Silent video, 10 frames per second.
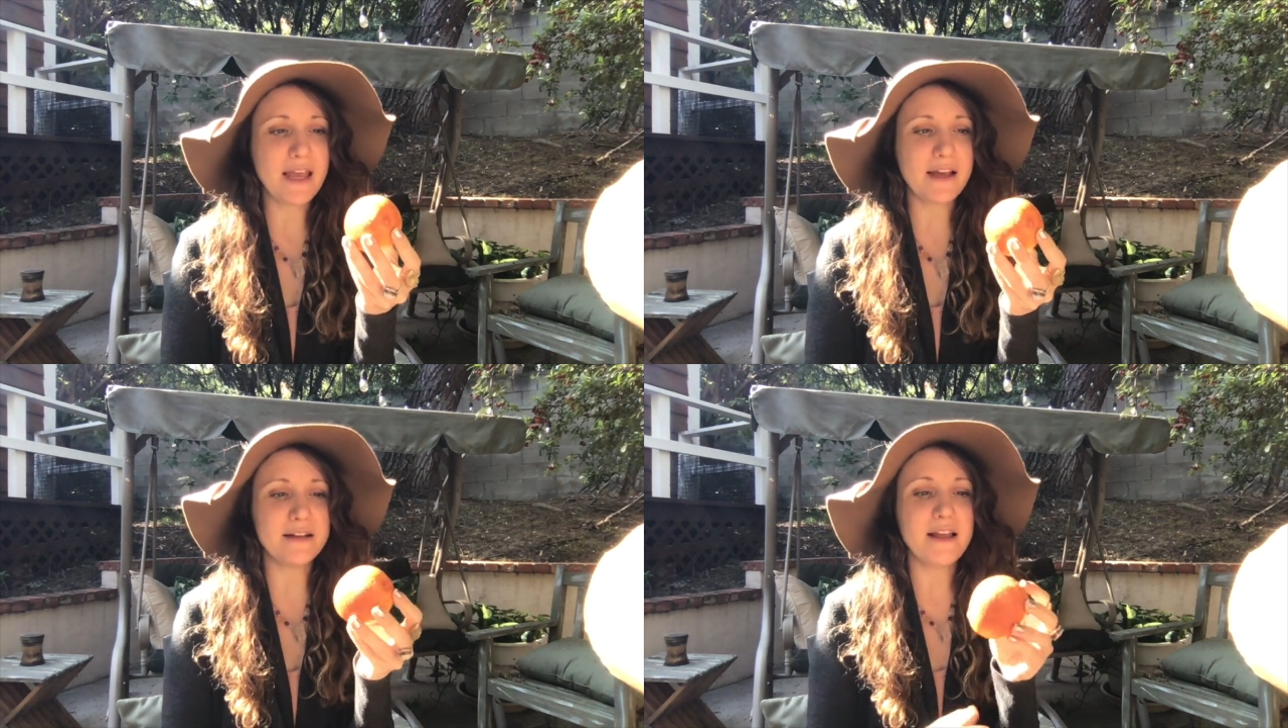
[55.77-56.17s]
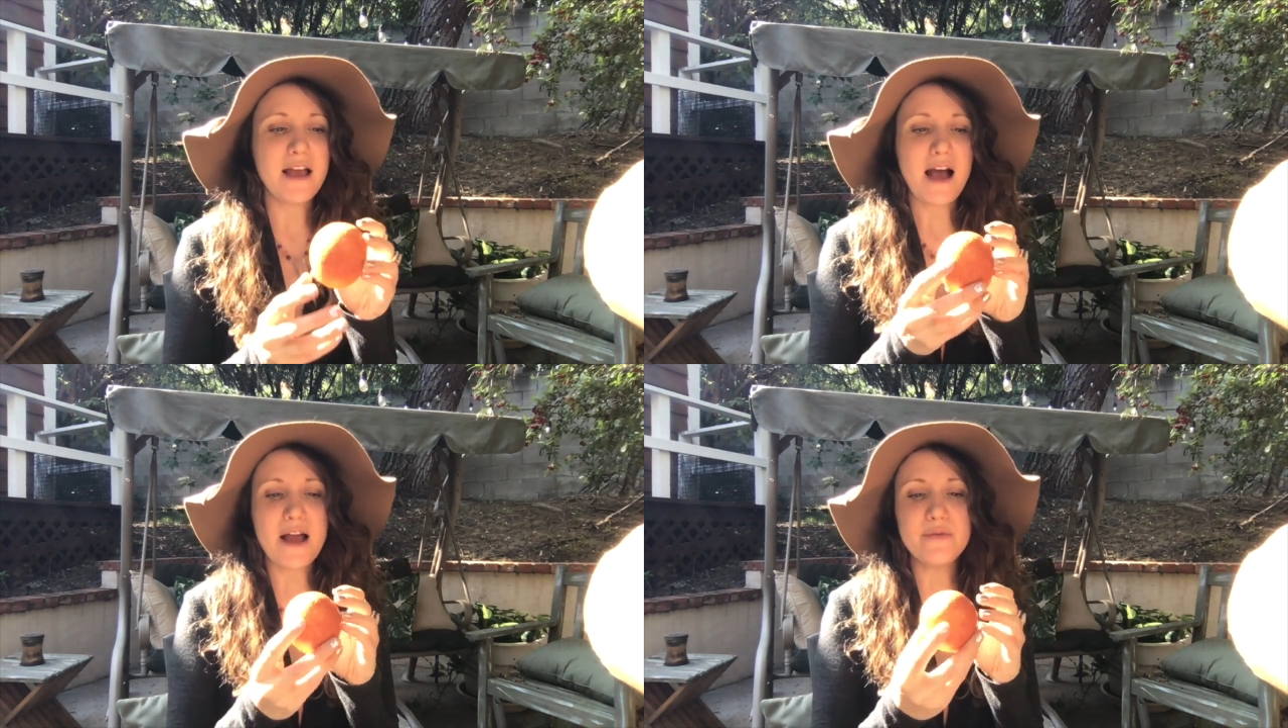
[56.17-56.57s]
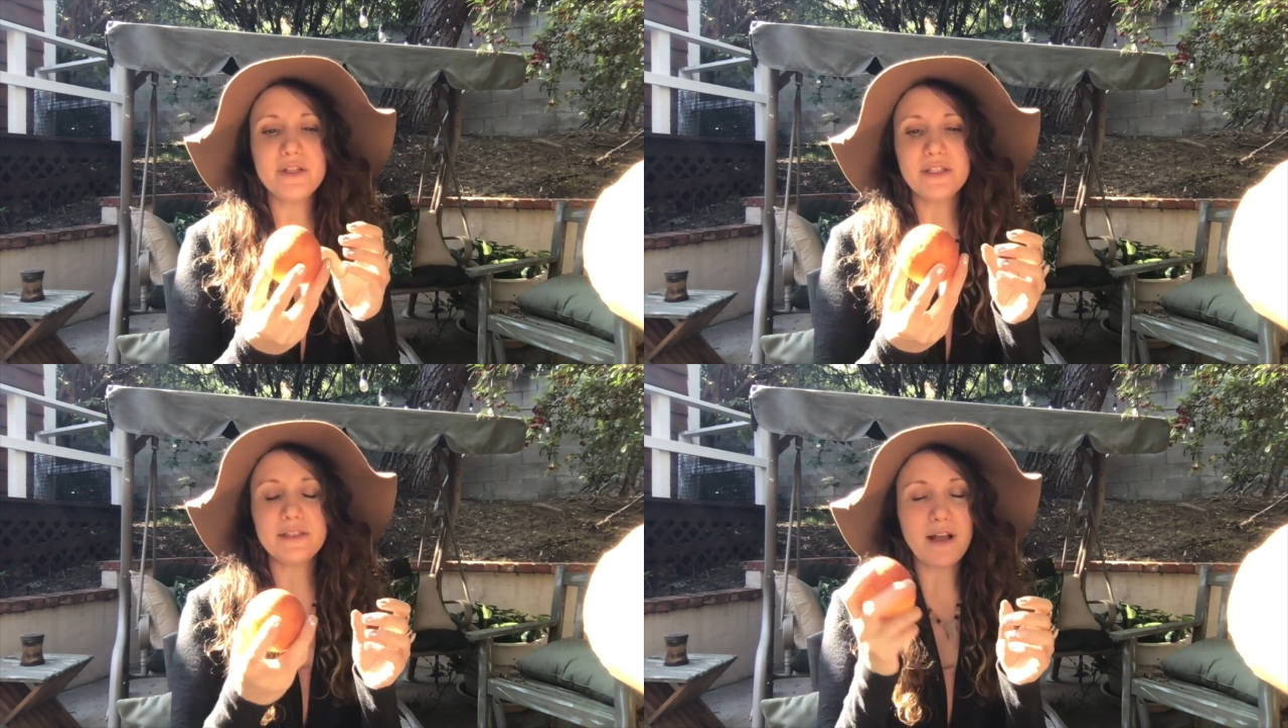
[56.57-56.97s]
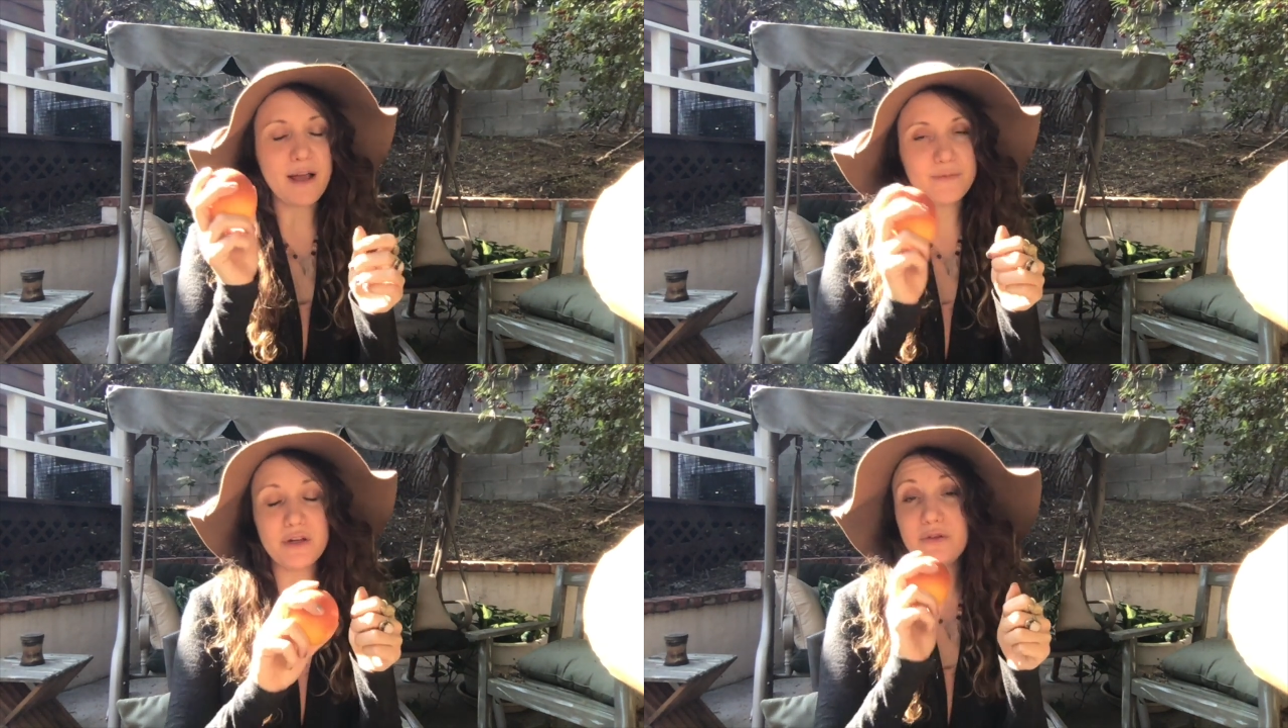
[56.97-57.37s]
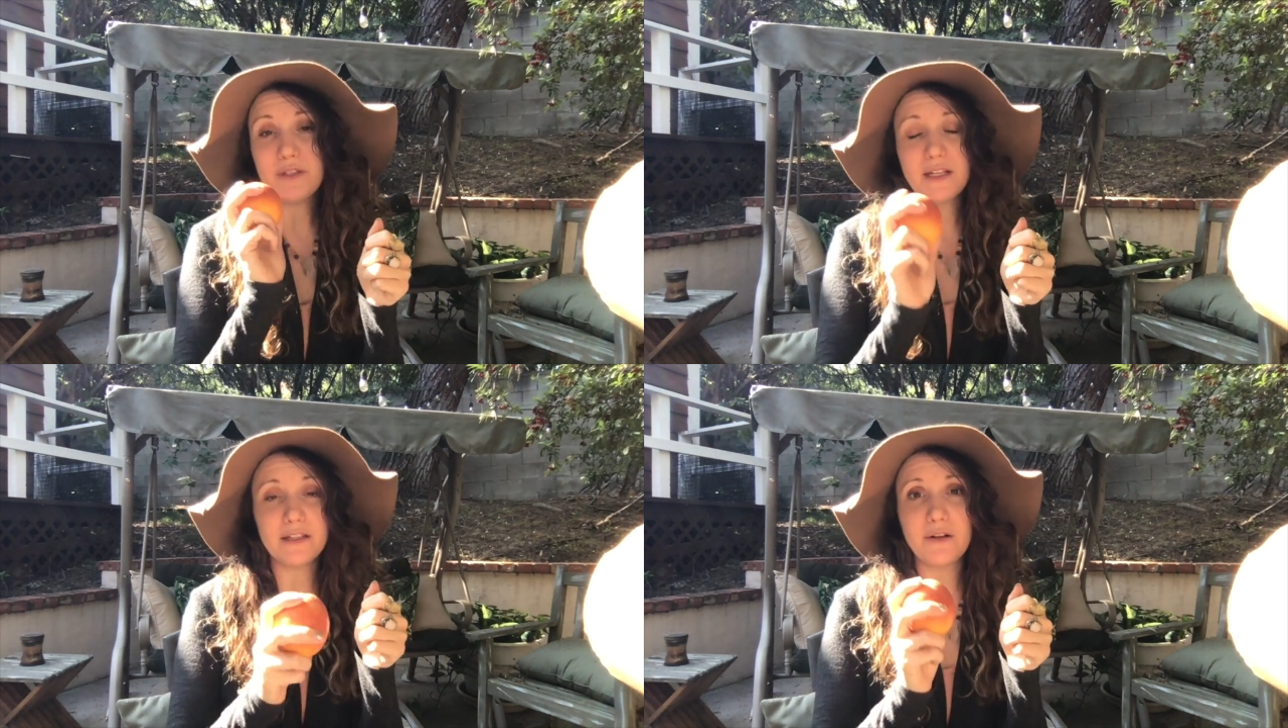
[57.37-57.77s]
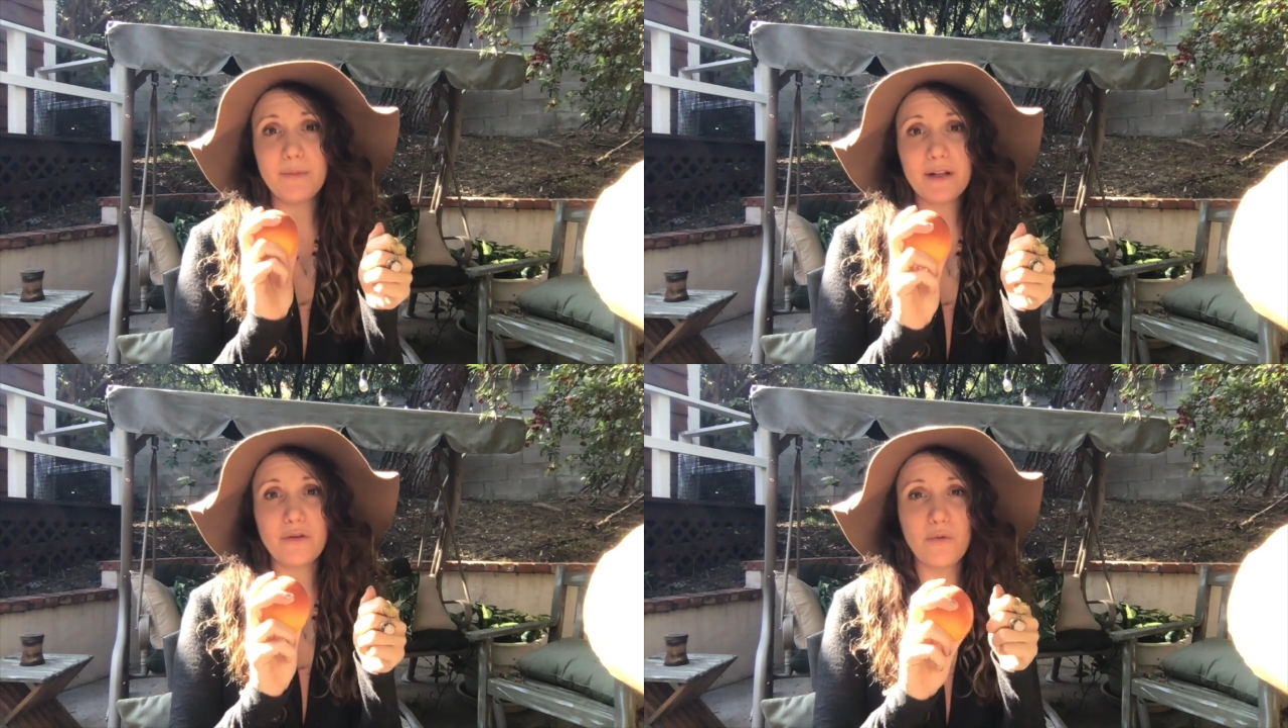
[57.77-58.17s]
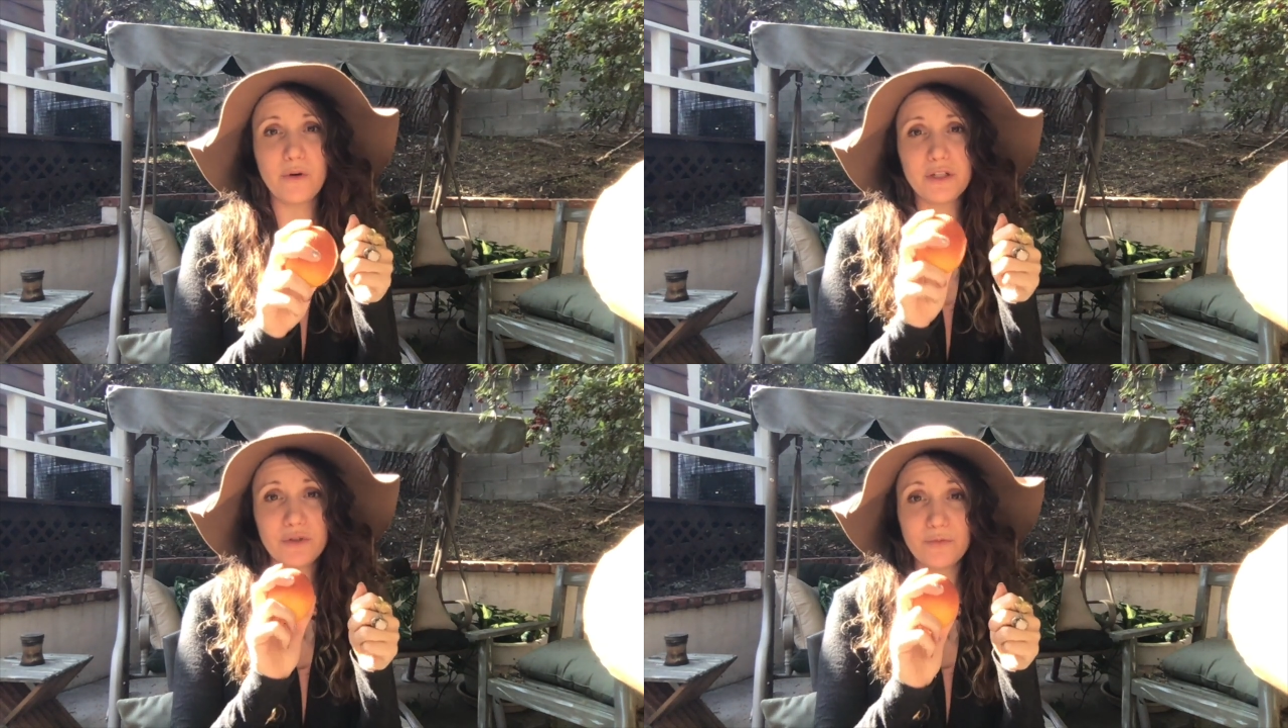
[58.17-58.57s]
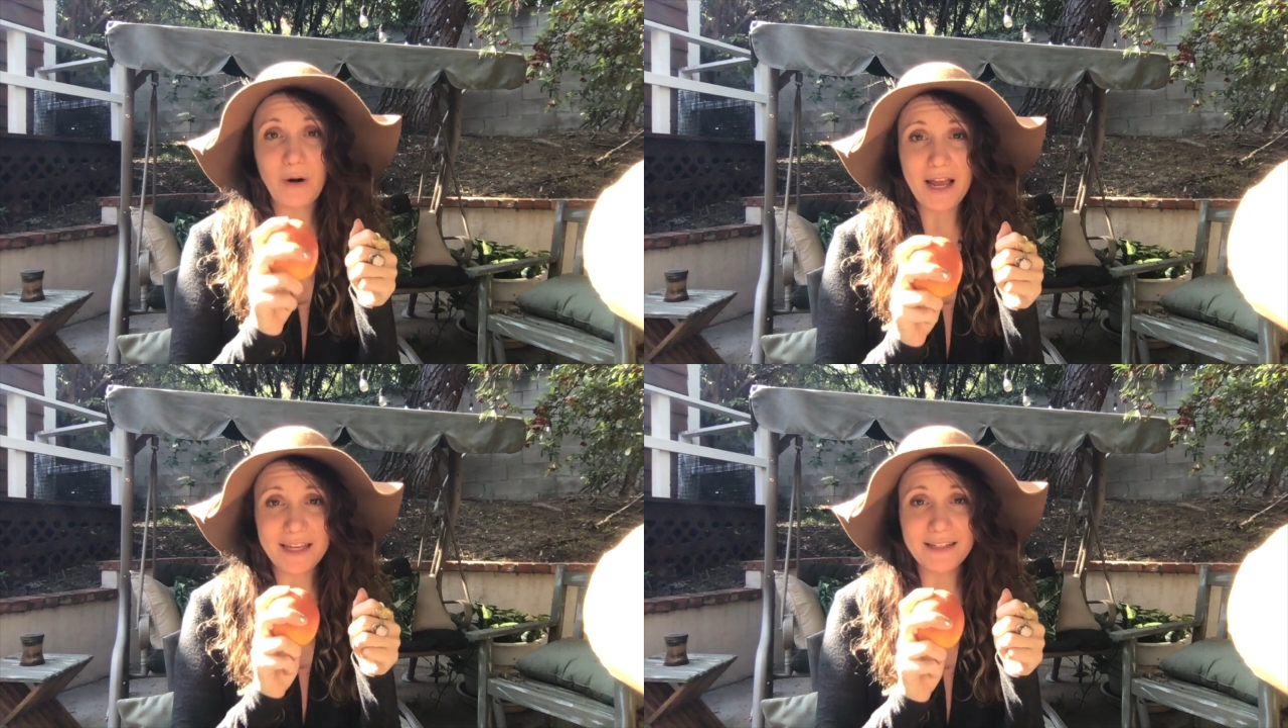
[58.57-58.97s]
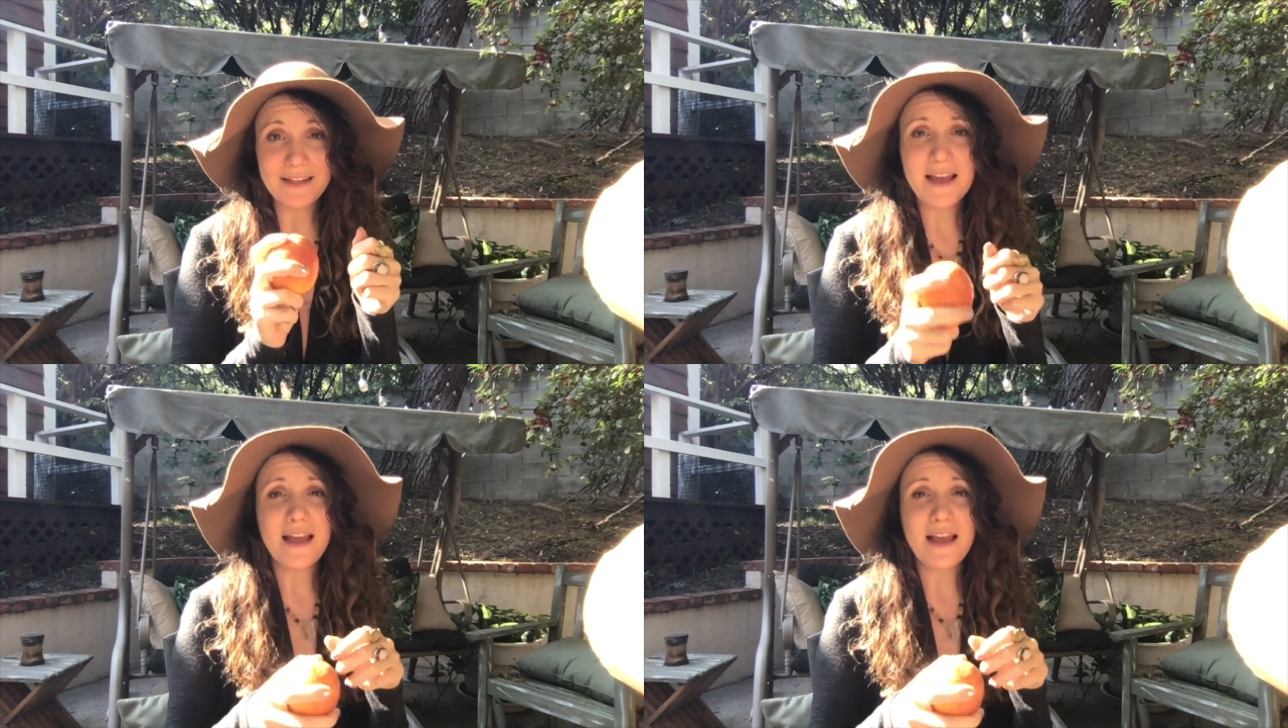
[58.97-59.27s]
and I would just use a little bit of the orange rind